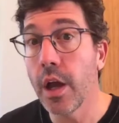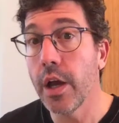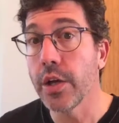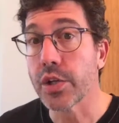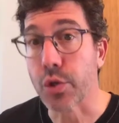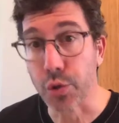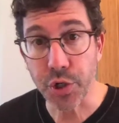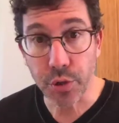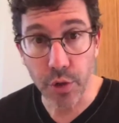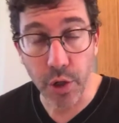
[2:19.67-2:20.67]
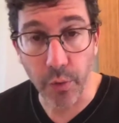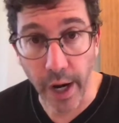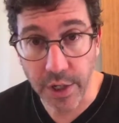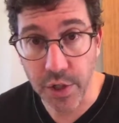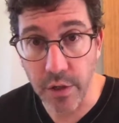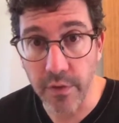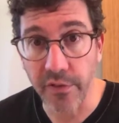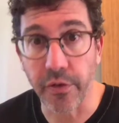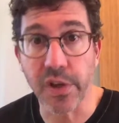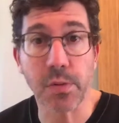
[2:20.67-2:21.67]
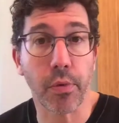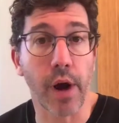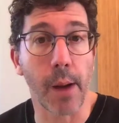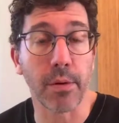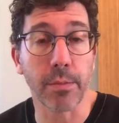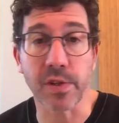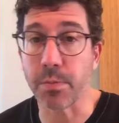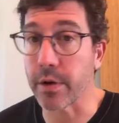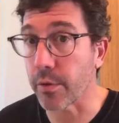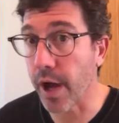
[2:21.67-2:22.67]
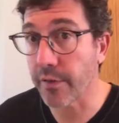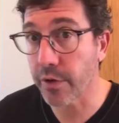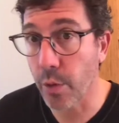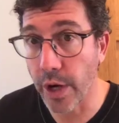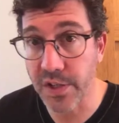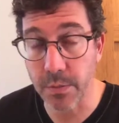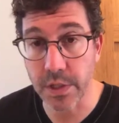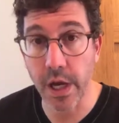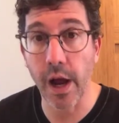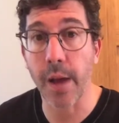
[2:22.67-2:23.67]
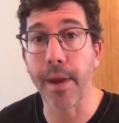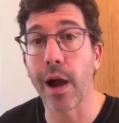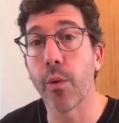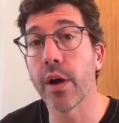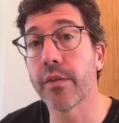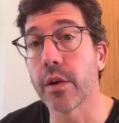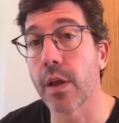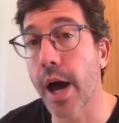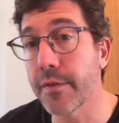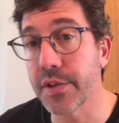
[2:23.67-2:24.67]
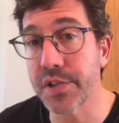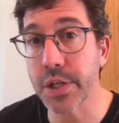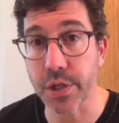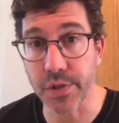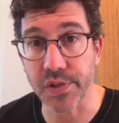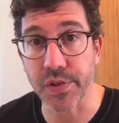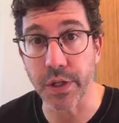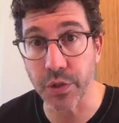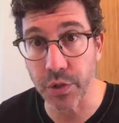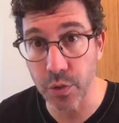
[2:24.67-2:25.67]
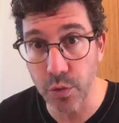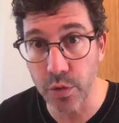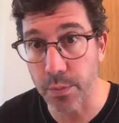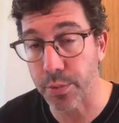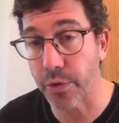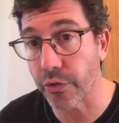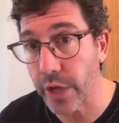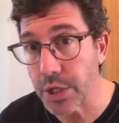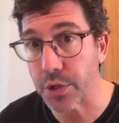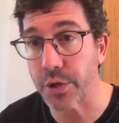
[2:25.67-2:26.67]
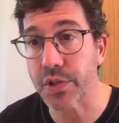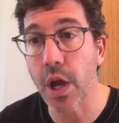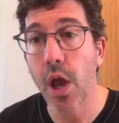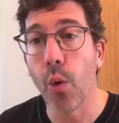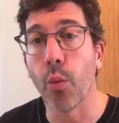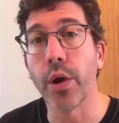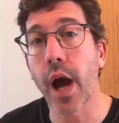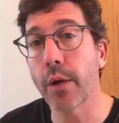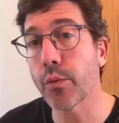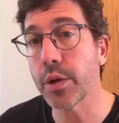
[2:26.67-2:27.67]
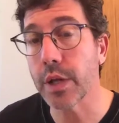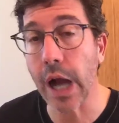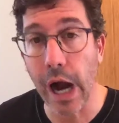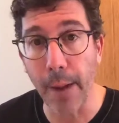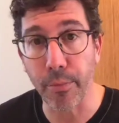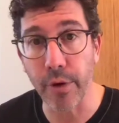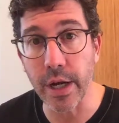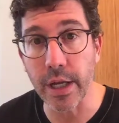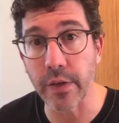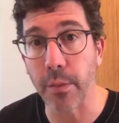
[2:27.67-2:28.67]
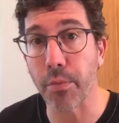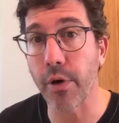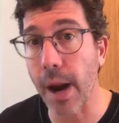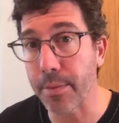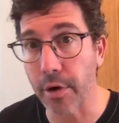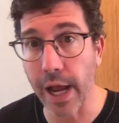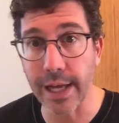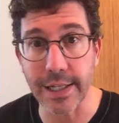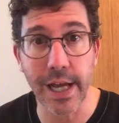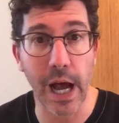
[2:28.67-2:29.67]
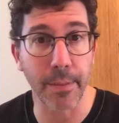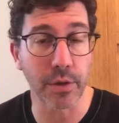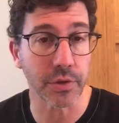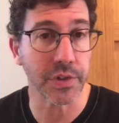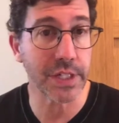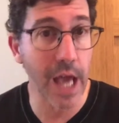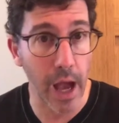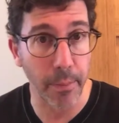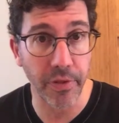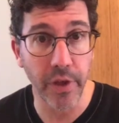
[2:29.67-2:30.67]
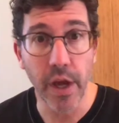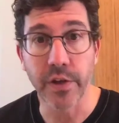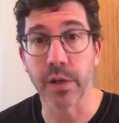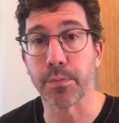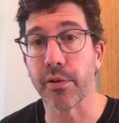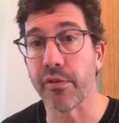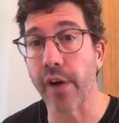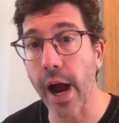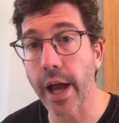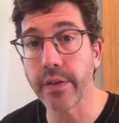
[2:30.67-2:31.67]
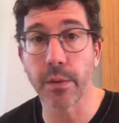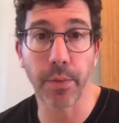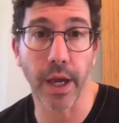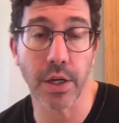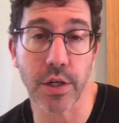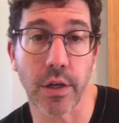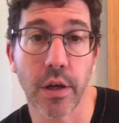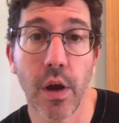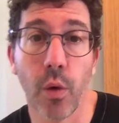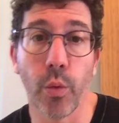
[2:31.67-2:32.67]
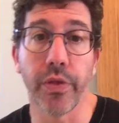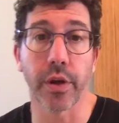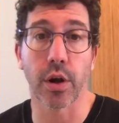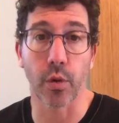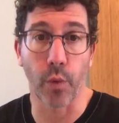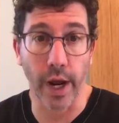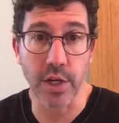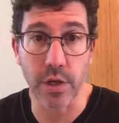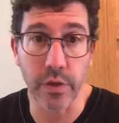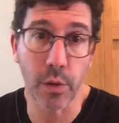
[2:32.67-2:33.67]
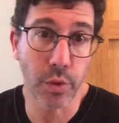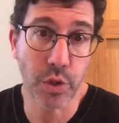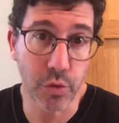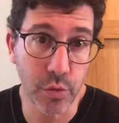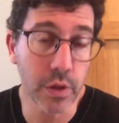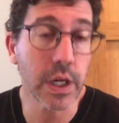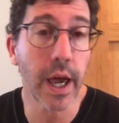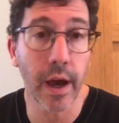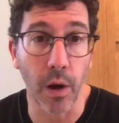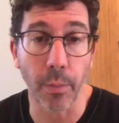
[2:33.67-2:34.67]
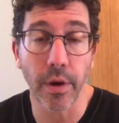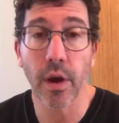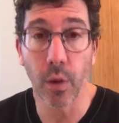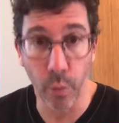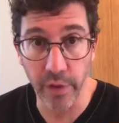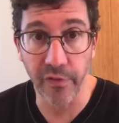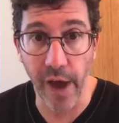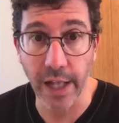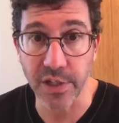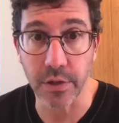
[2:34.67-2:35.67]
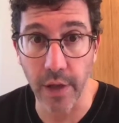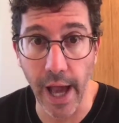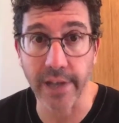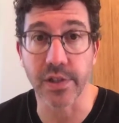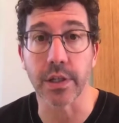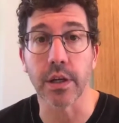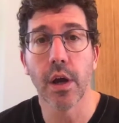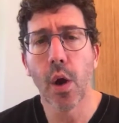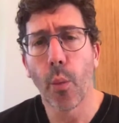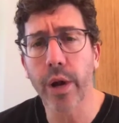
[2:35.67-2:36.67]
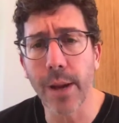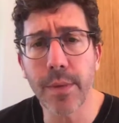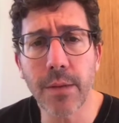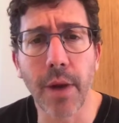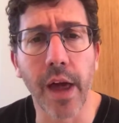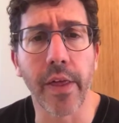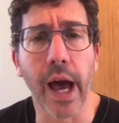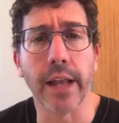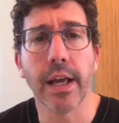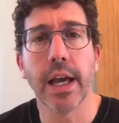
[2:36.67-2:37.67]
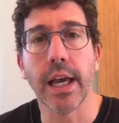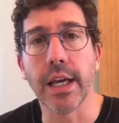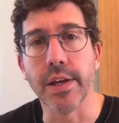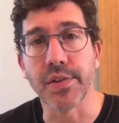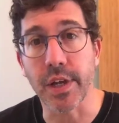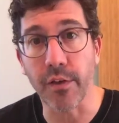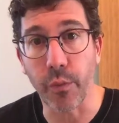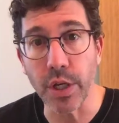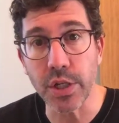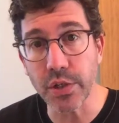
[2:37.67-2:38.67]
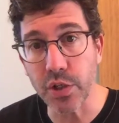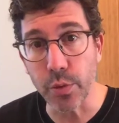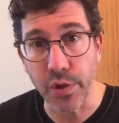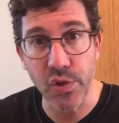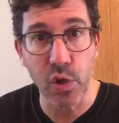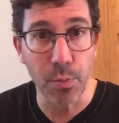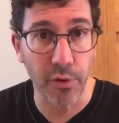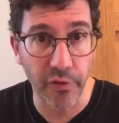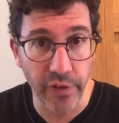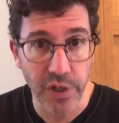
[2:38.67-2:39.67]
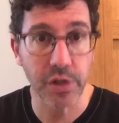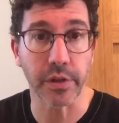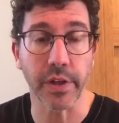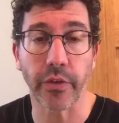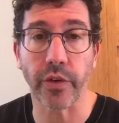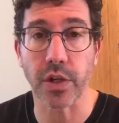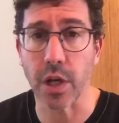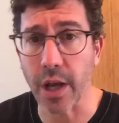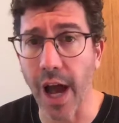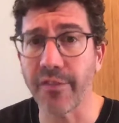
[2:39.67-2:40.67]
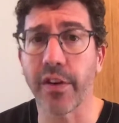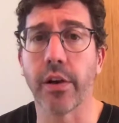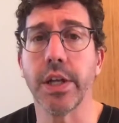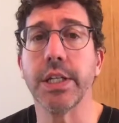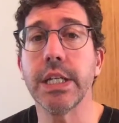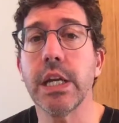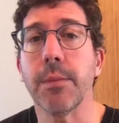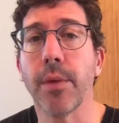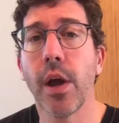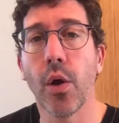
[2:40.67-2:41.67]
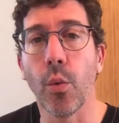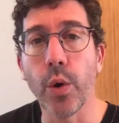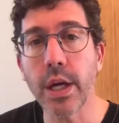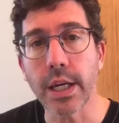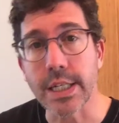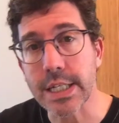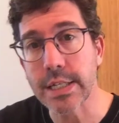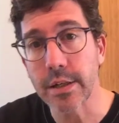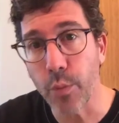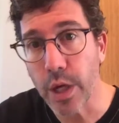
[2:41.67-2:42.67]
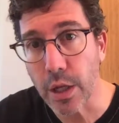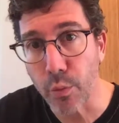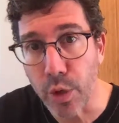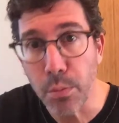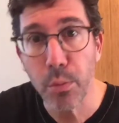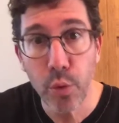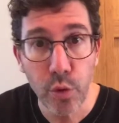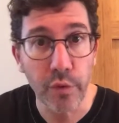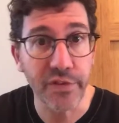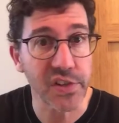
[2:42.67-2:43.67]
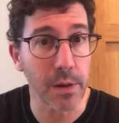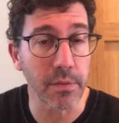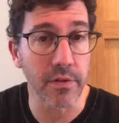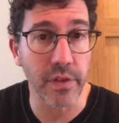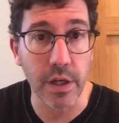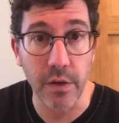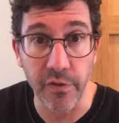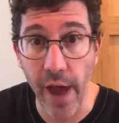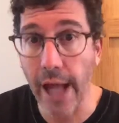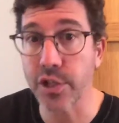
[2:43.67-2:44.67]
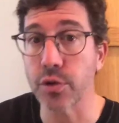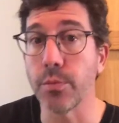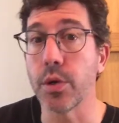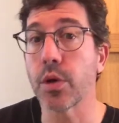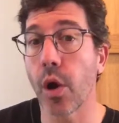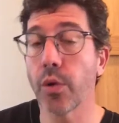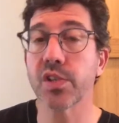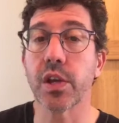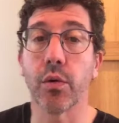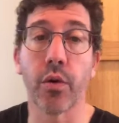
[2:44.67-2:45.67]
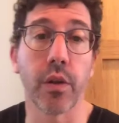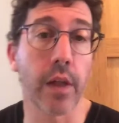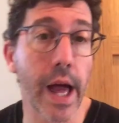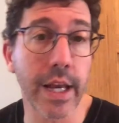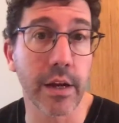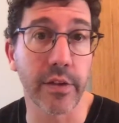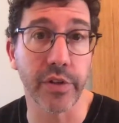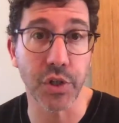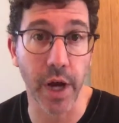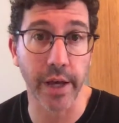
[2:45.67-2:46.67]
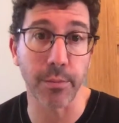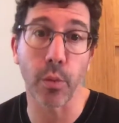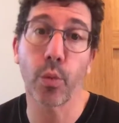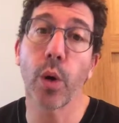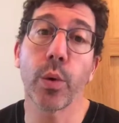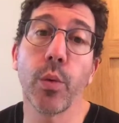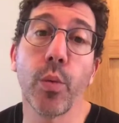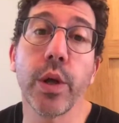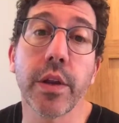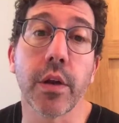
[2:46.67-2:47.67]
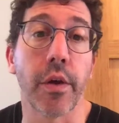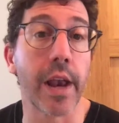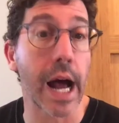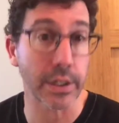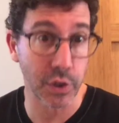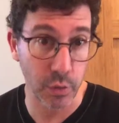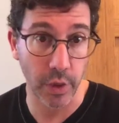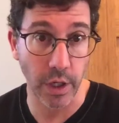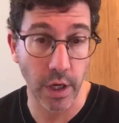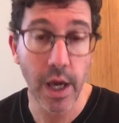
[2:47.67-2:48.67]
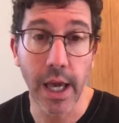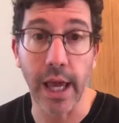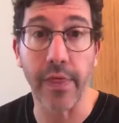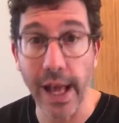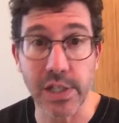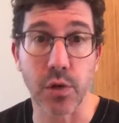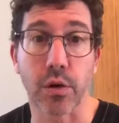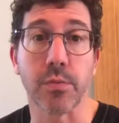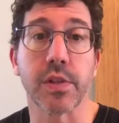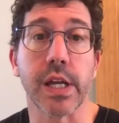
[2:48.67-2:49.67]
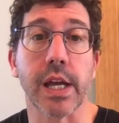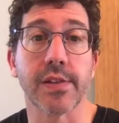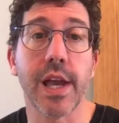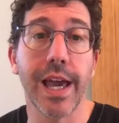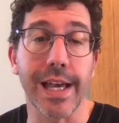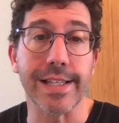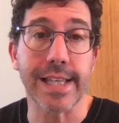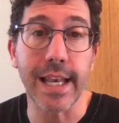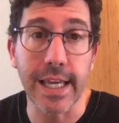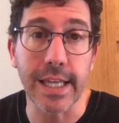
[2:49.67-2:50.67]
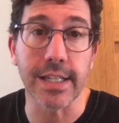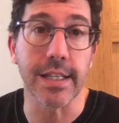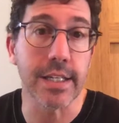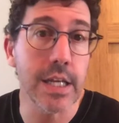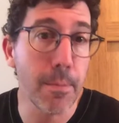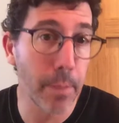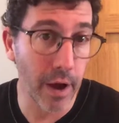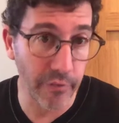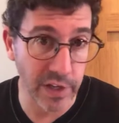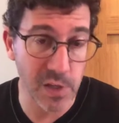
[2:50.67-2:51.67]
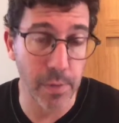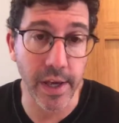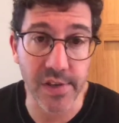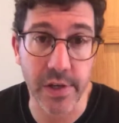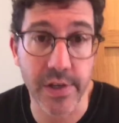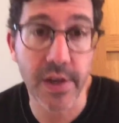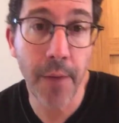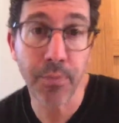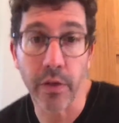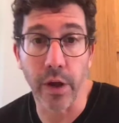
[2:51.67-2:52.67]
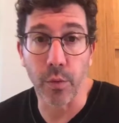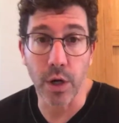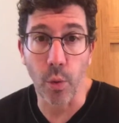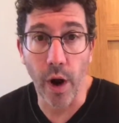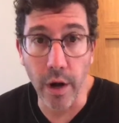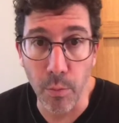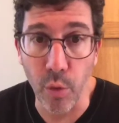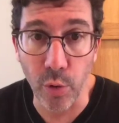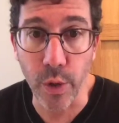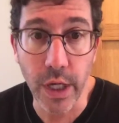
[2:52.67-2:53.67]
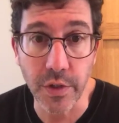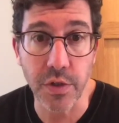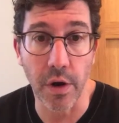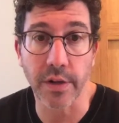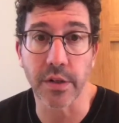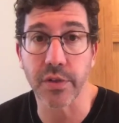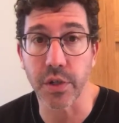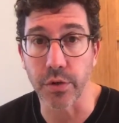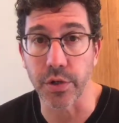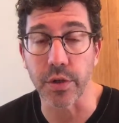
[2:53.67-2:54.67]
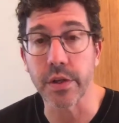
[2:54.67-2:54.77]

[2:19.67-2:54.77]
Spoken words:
Surgical correction for this problem has been around for quite some time. However, a lot of physicians that do the procedures were not really operating in the proper anatomical depth to provide the patient with a correction that would truly help with vaginal laxity. What I mean by that is if we just do a superficial incision, not very deep, we can remove some of the vaginal mucosa or the lining of the vagina, but what we really are not doing in that circumstance is getting into the deep pelvic spaces that require more reconstructive surgery.